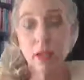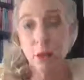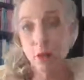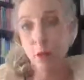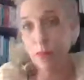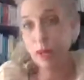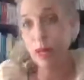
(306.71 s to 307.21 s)

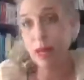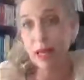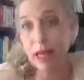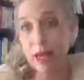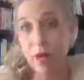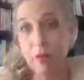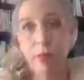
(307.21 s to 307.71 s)
no
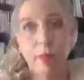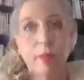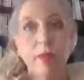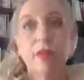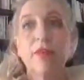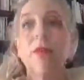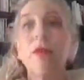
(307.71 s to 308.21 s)
reply or
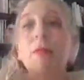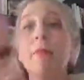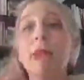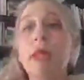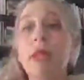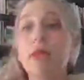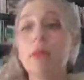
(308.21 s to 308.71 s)
people give you a
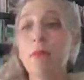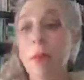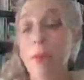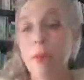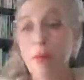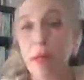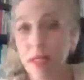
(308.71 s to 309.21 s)
million
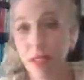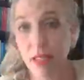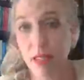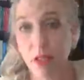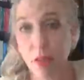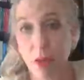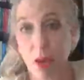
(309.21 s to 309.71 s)

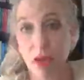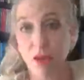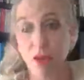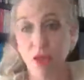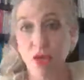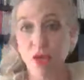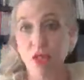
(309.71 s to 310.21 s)
reasons why
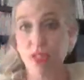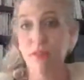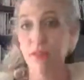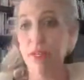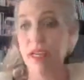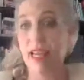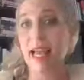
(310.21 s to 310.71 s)
you should do it
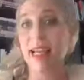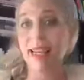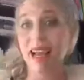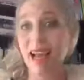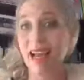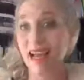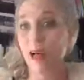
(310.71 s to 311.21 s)
differently and
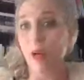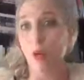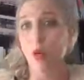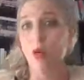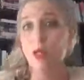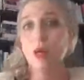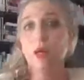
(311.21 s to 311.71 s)

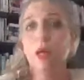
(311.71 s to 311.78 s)
how.